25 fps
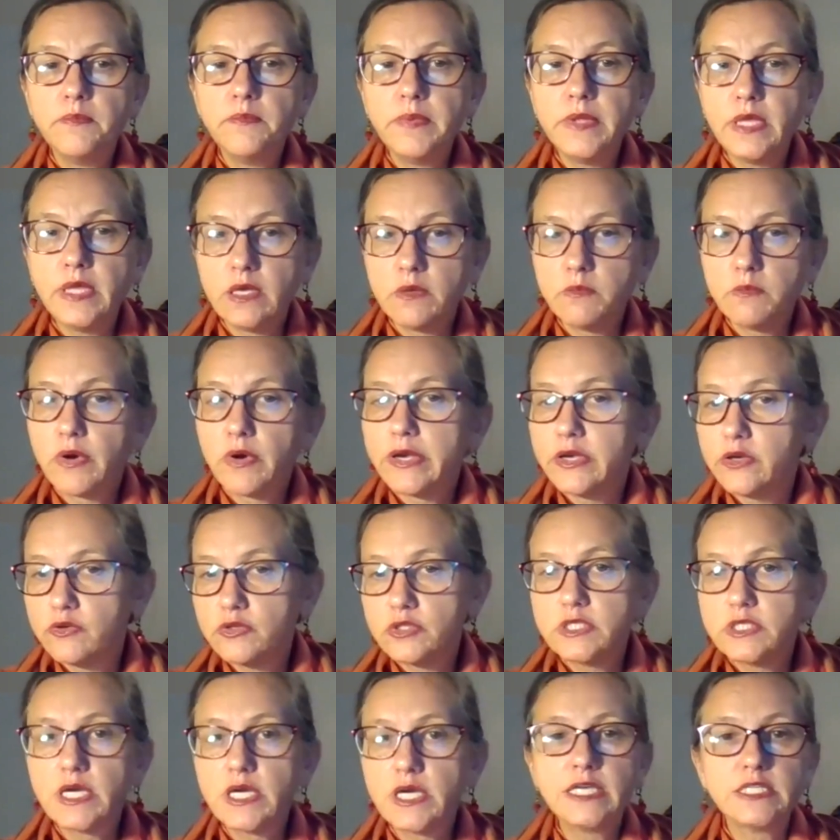being
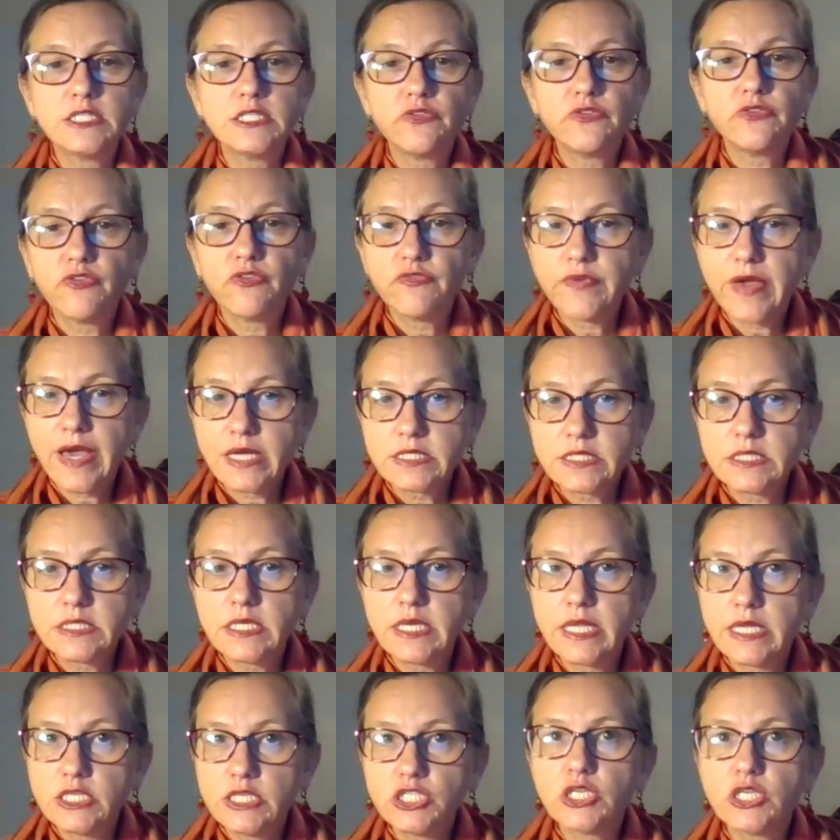prioritized for
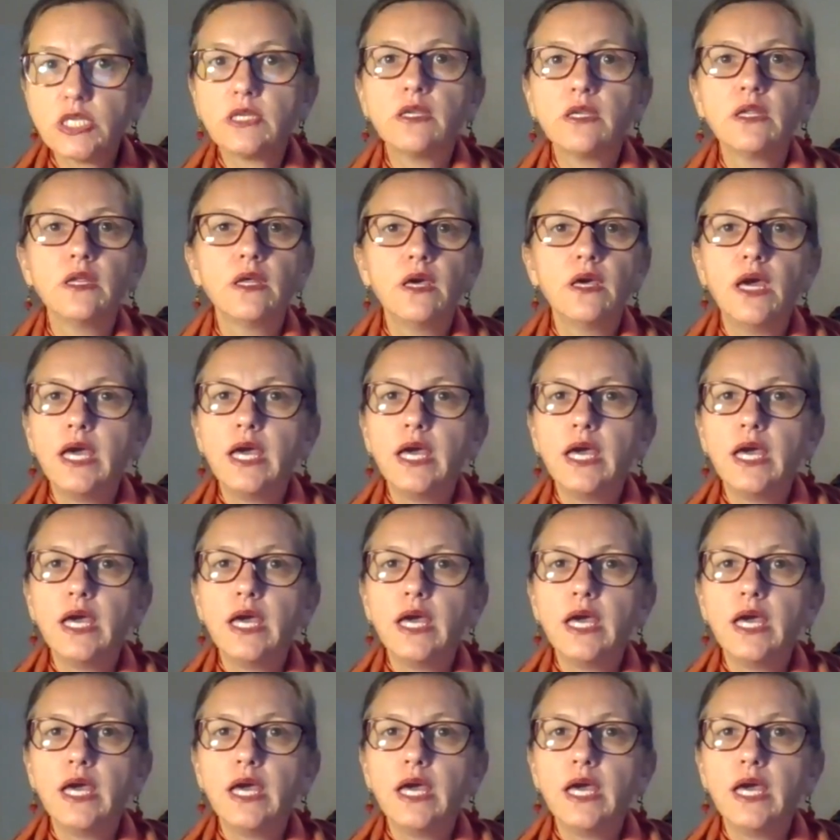vaccination.